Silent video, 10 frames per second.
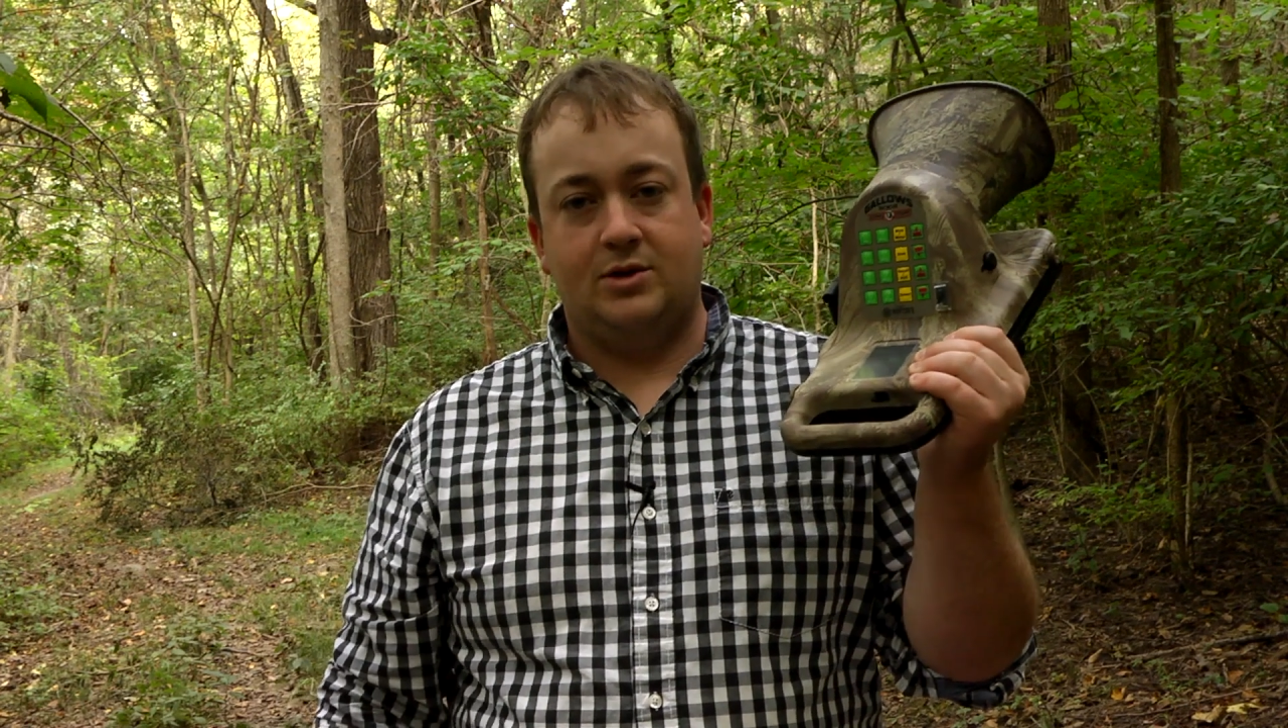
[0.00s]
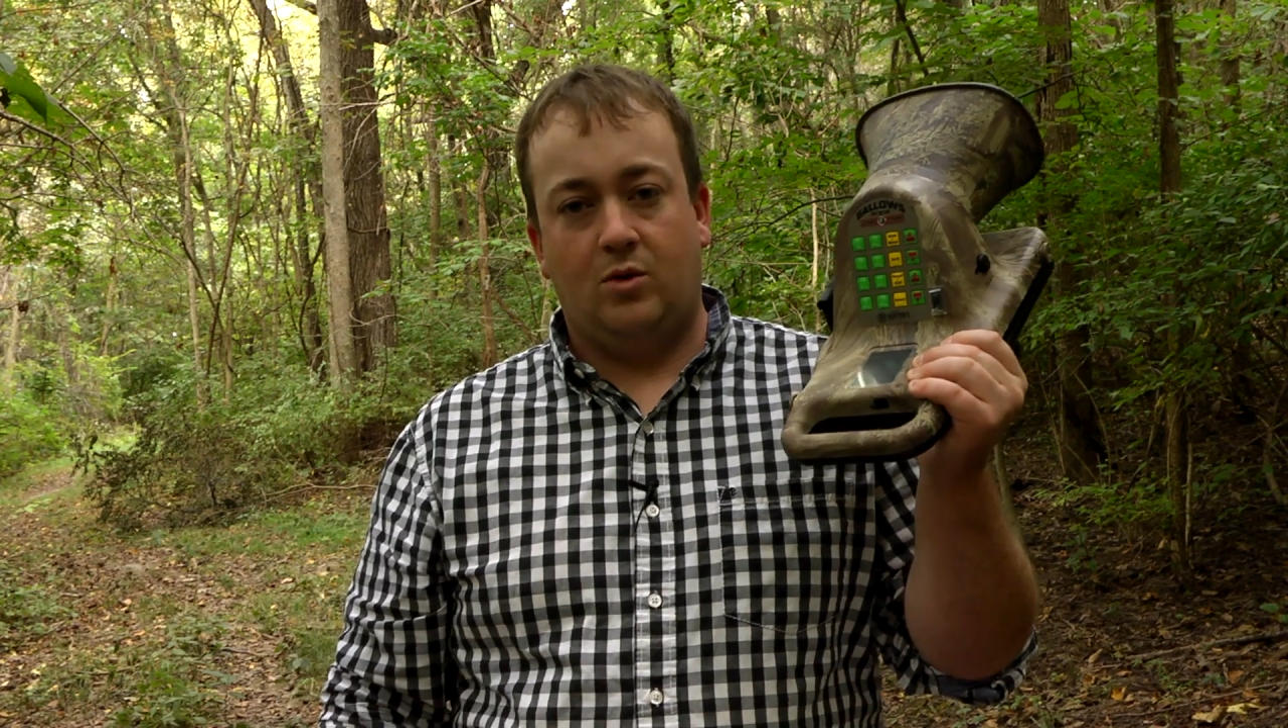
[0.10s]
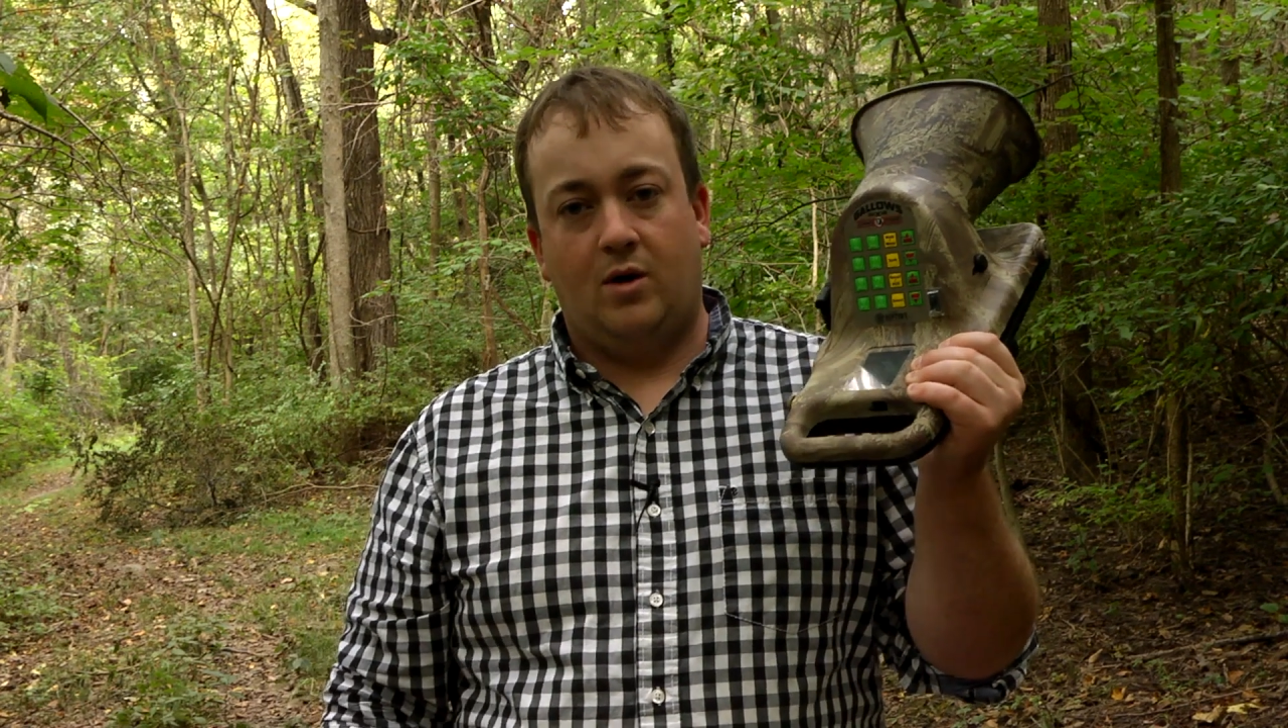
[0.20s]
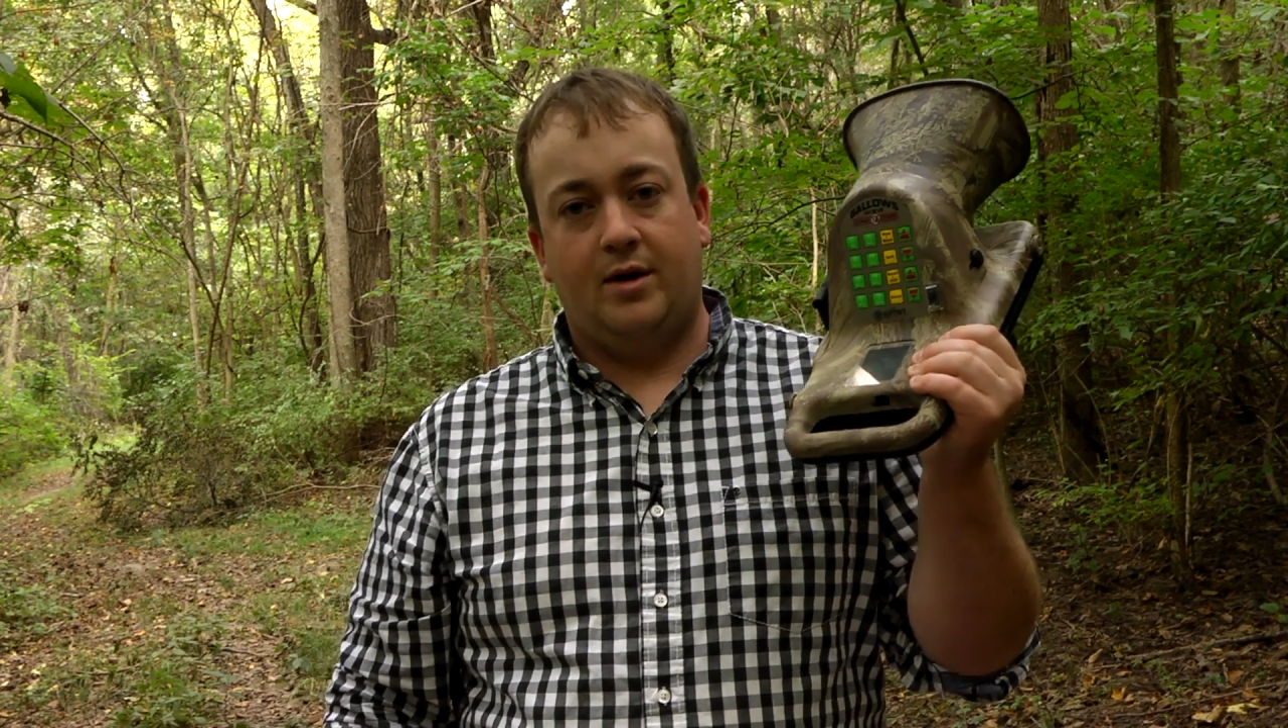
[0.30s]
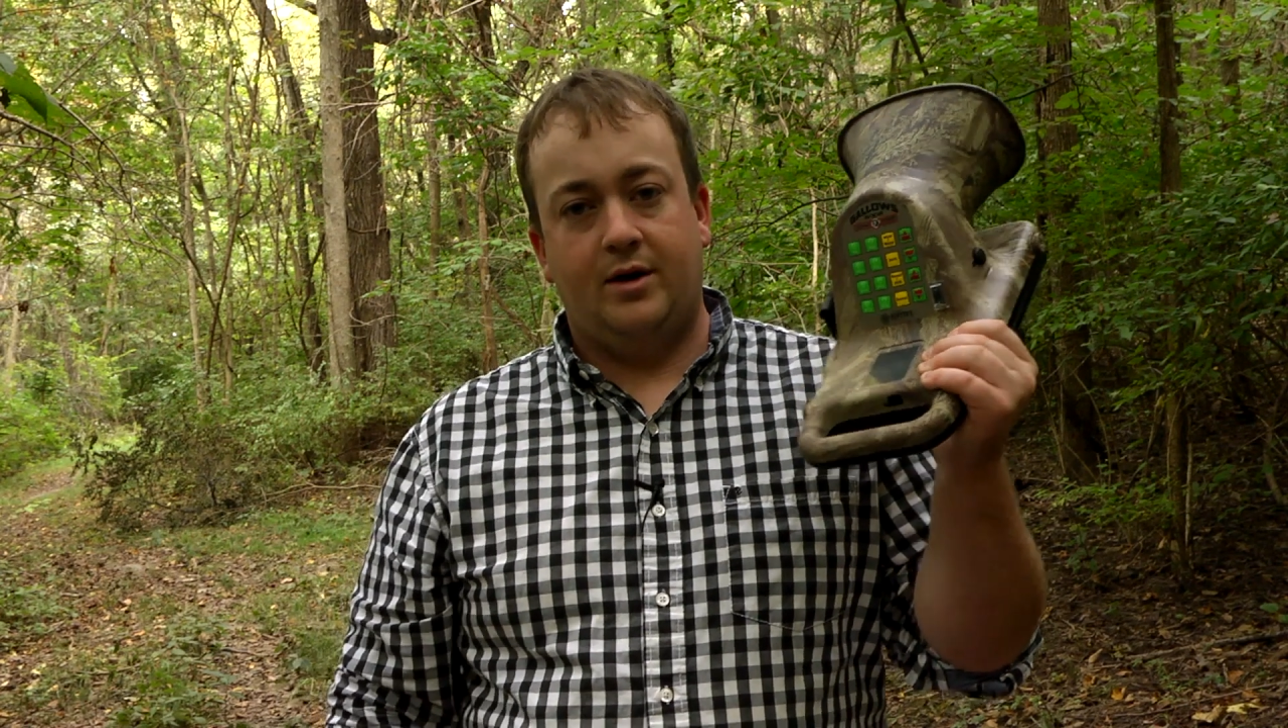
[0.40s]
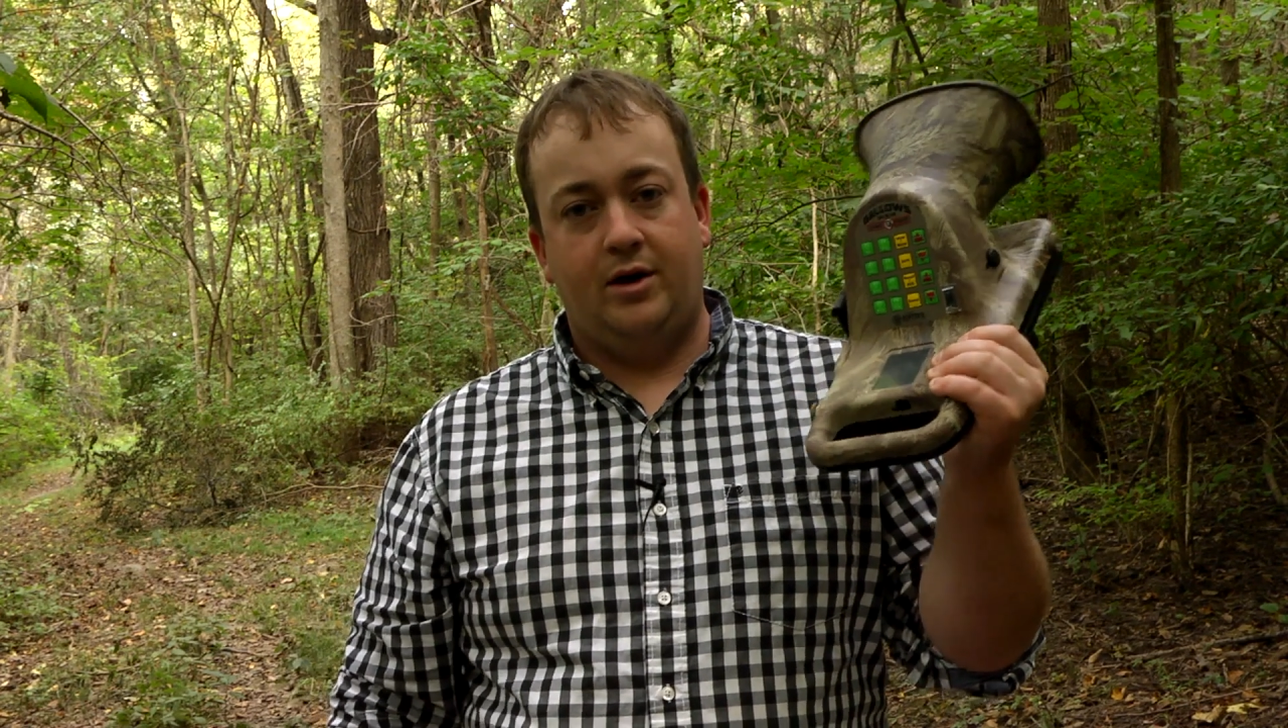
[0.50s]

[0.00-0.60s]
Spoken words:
you want to